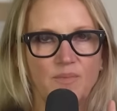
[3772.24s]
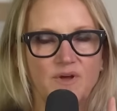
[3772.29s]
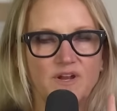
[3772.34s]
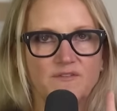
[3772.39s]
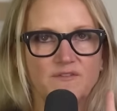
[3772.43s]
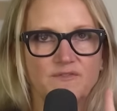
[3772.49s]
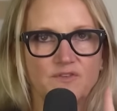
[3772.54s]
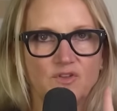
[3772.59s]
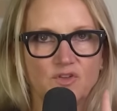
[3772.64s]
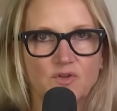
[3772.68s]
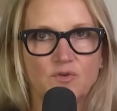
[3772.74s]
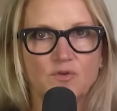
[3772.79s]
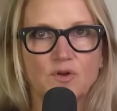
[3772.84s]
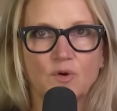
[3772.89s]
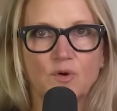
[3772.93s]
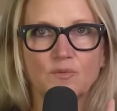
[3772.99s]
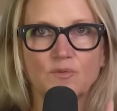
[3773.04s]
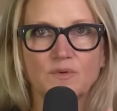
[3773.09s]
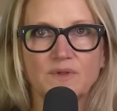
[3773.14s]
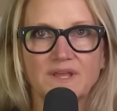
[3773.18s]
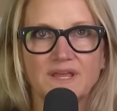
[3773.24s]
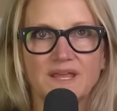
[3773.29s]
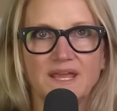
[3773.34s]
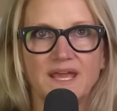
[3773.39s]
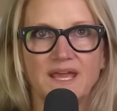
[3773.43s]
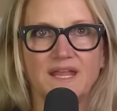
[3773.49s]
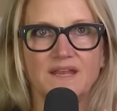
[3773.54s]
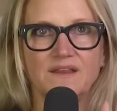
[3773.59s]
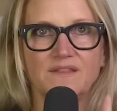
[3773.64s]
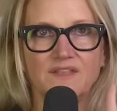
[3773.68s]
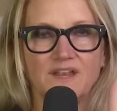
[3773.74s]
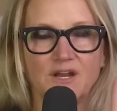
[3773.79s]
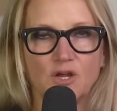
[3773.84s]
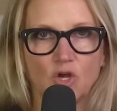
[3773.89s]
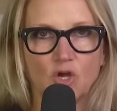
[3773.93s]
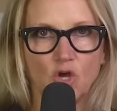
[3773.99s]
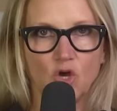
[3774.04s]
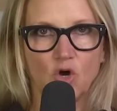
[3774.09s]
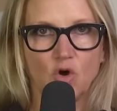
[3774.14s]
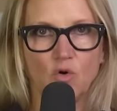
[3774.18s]
but if you don't get that
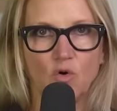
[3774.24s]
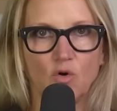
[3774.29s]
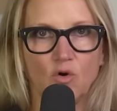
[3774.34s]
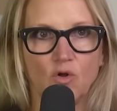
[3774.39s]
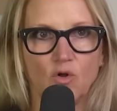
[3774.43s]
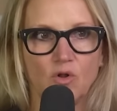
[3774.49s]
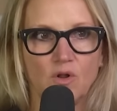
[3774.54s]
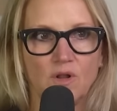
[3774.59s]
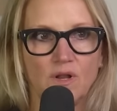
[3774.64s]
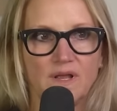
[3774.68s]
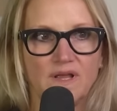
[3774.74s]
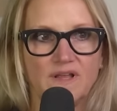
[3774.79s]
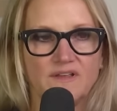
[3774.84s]
a goal